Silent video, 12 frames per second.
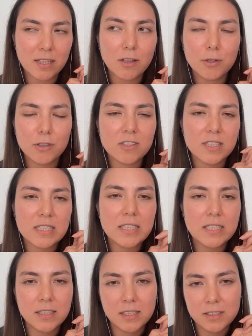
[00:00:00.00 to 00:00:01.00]
oh, you're just
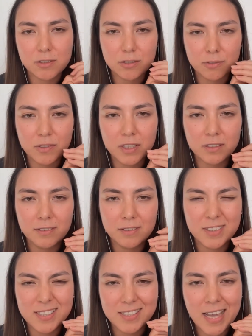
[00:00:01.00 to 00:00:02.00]
sitting here to fill
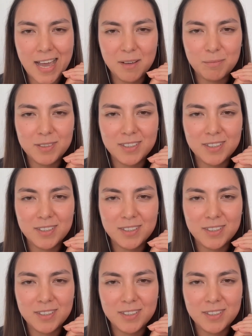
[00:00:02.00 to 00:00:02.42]
this gap.